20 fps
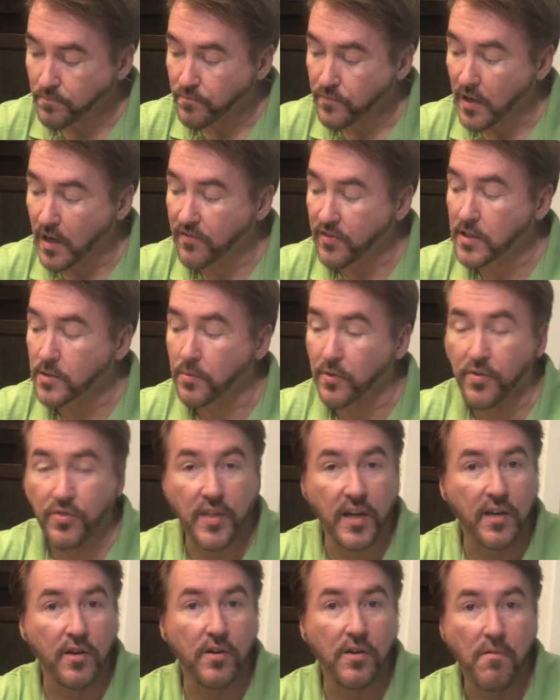If these were
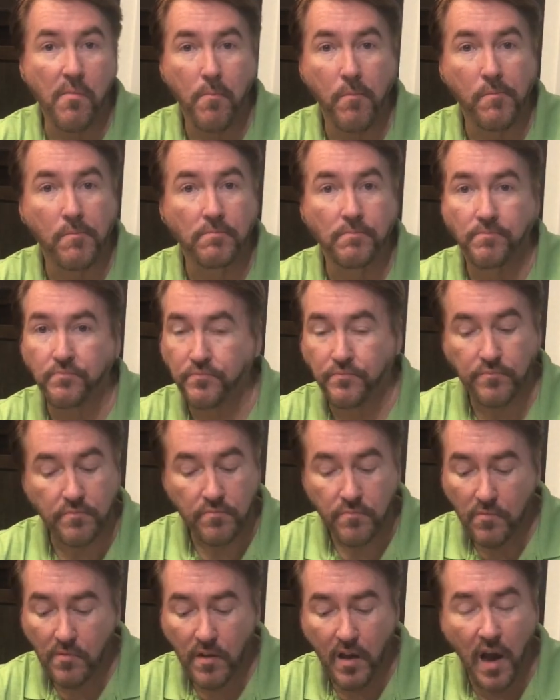thicker,
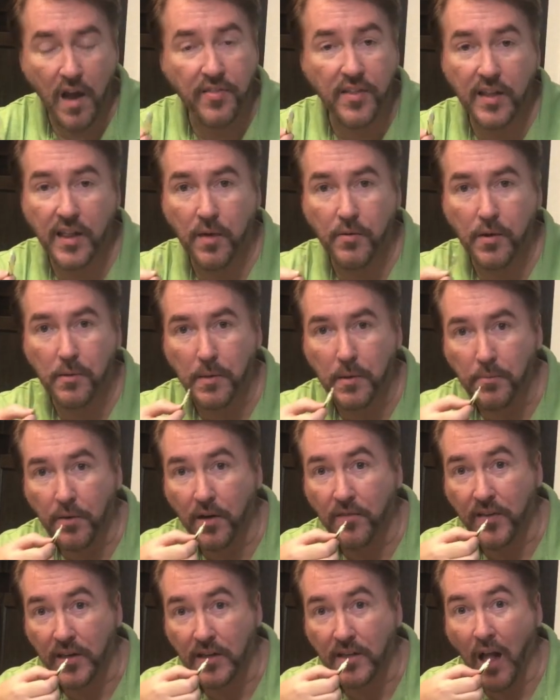I think they would have been
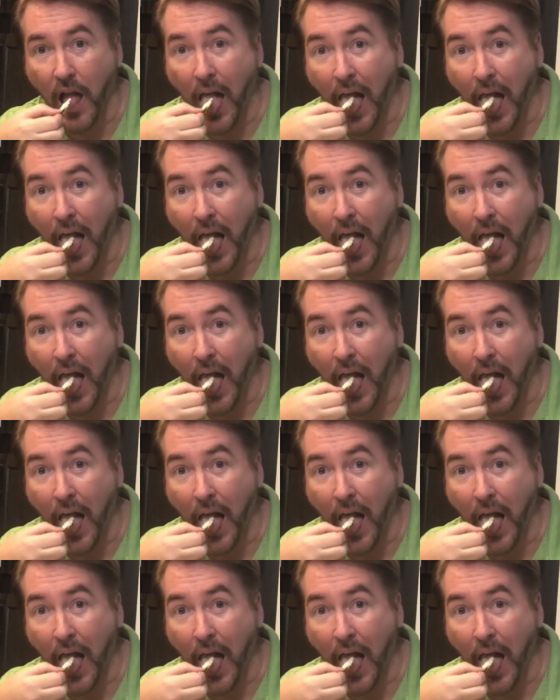perfect.